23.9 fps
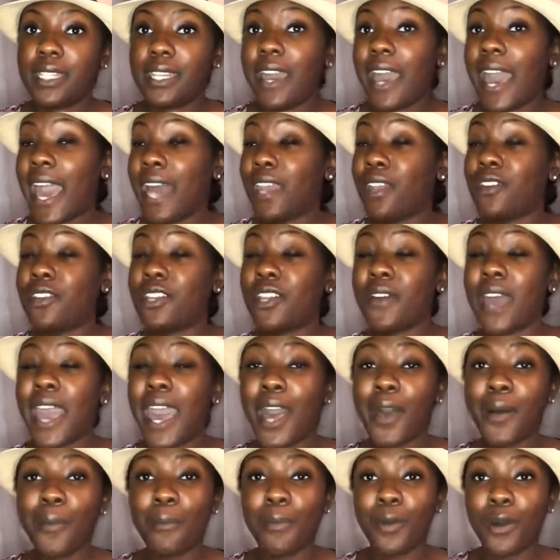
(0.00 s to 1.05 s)
Now, I don't know
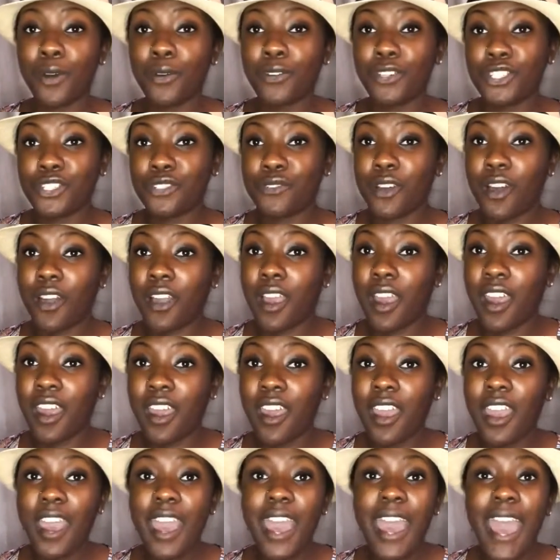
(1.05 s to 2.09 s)
how bold you
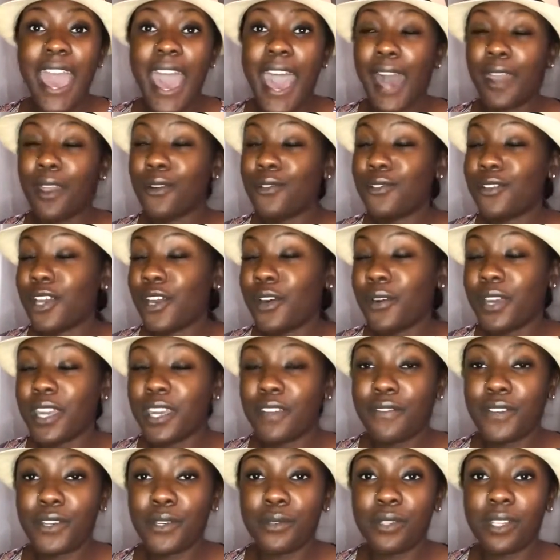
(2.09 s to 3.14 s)
are. I don't know
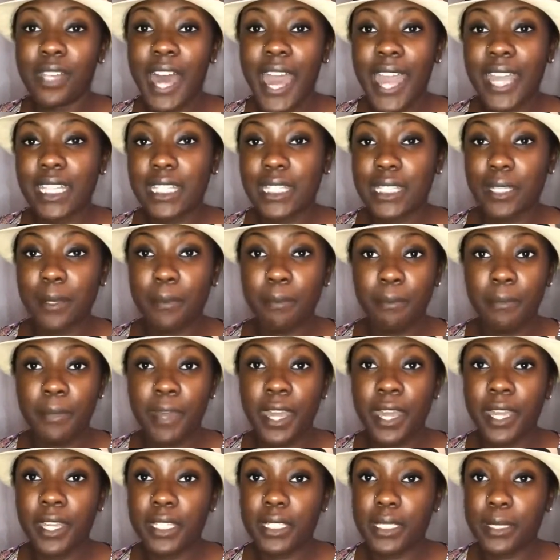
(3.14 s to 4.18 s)
if you like to
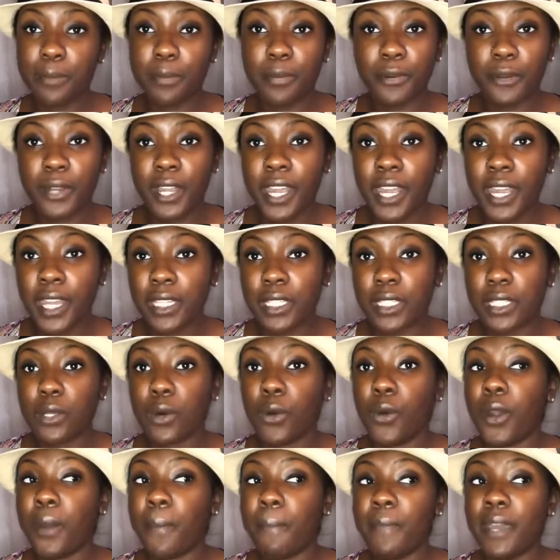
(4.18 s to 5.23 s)
mix prints
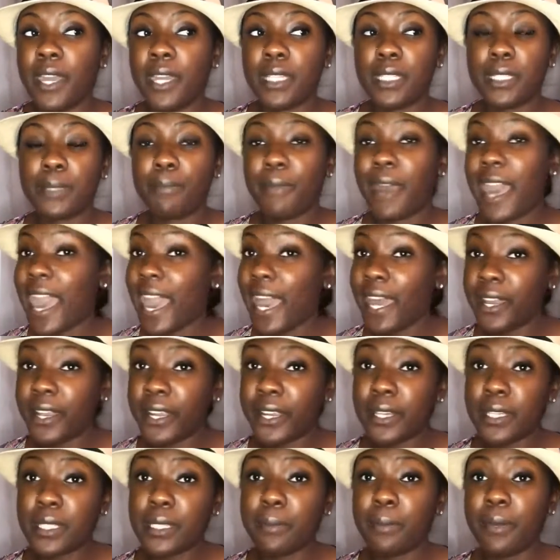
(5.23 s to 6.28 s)
or mix
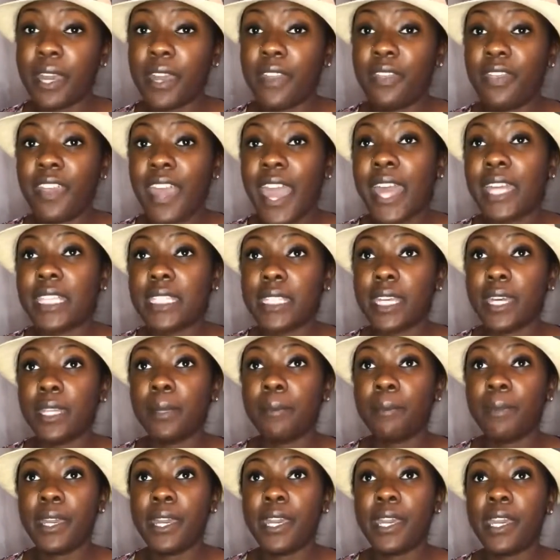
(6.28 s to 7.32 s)
patterns, but that's
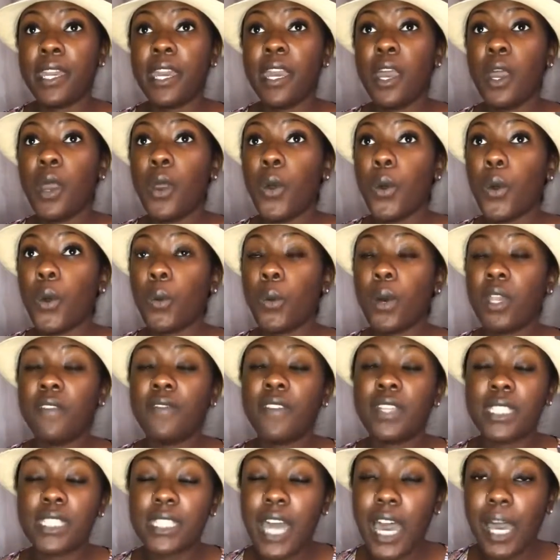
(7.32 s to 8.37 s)
gonna be one of
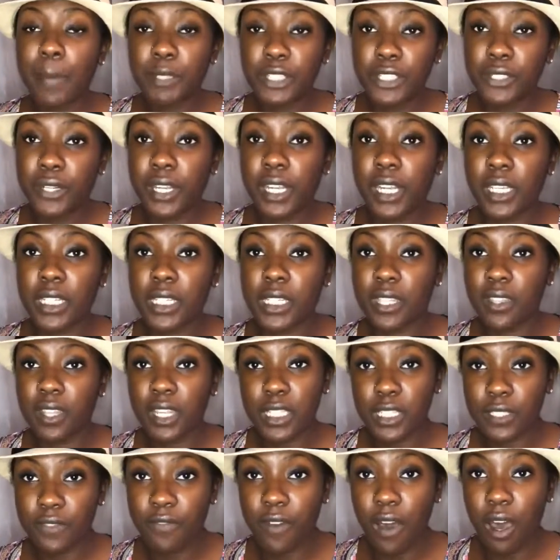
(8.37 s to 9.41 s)
the top trends
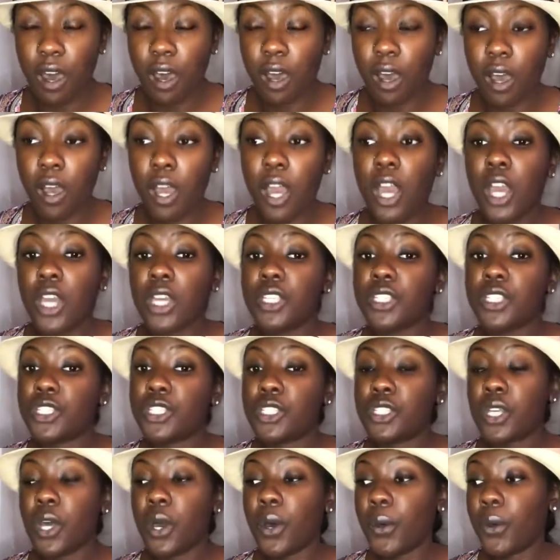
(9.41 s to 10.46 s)
this fall.
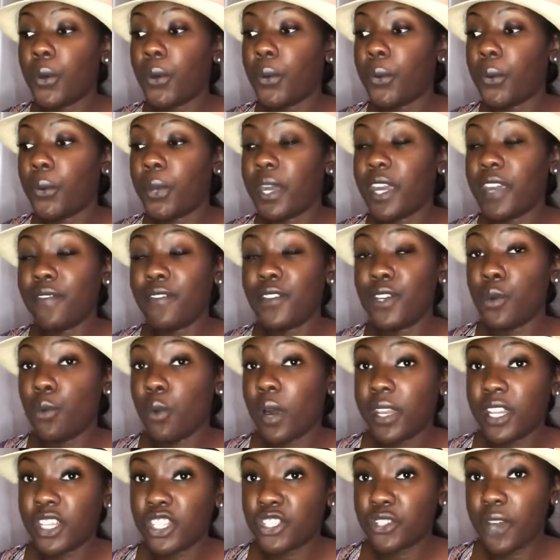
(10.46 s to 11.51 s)
So if you
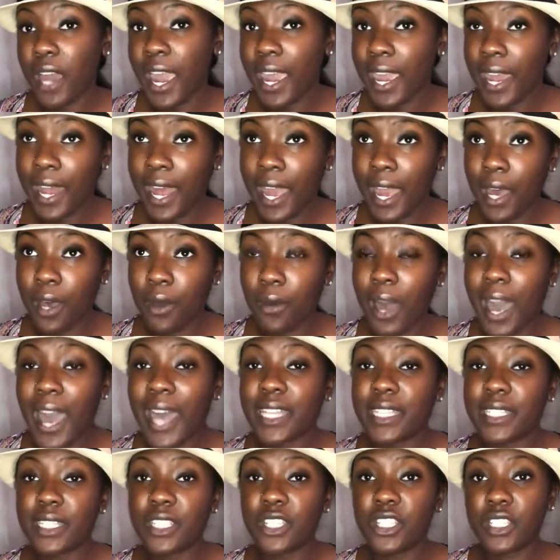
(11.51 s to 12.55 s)
want to try it out,
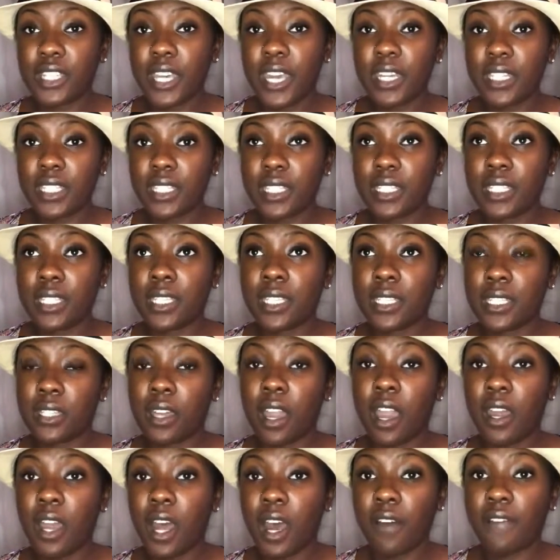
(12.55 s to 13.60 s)
I suggest to
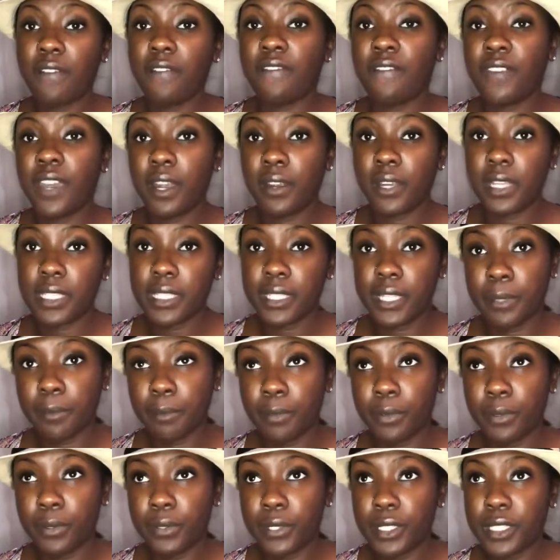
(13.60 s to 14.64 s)
start off very
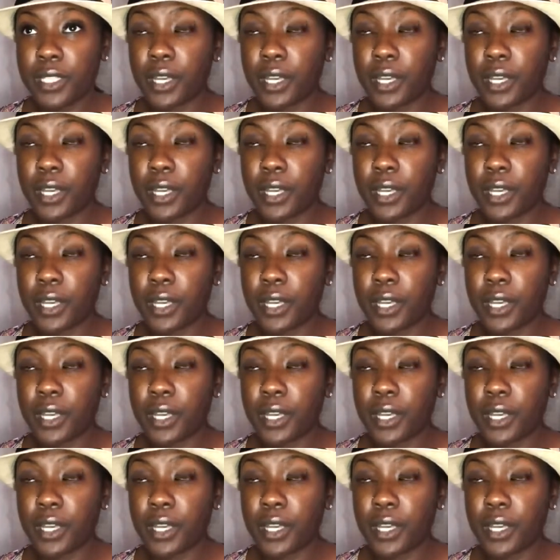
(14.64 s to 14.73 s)
simple.